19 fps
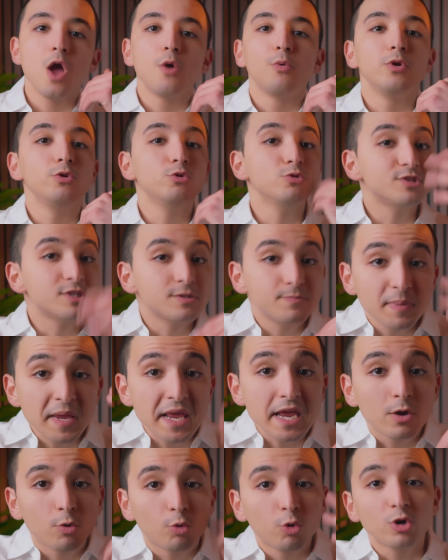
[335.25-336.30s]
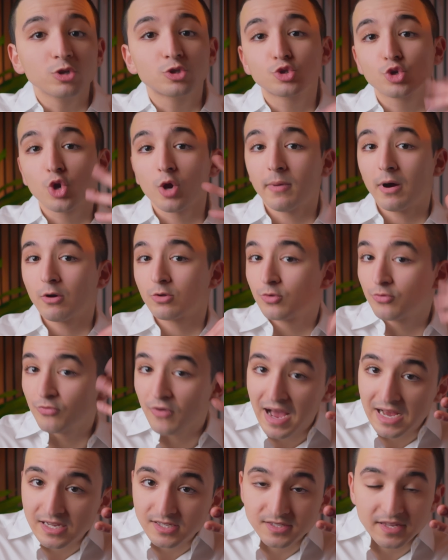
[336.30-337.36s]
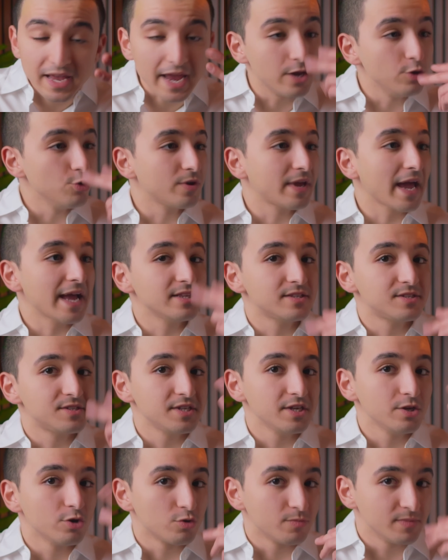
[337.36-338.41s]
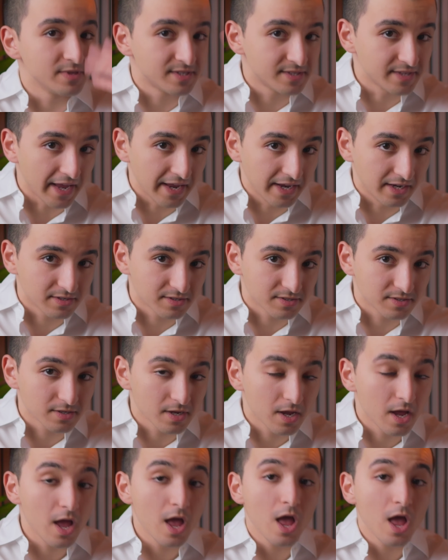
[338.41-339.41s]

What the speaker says: When you speak, words come out fast and you can't see your mistakes.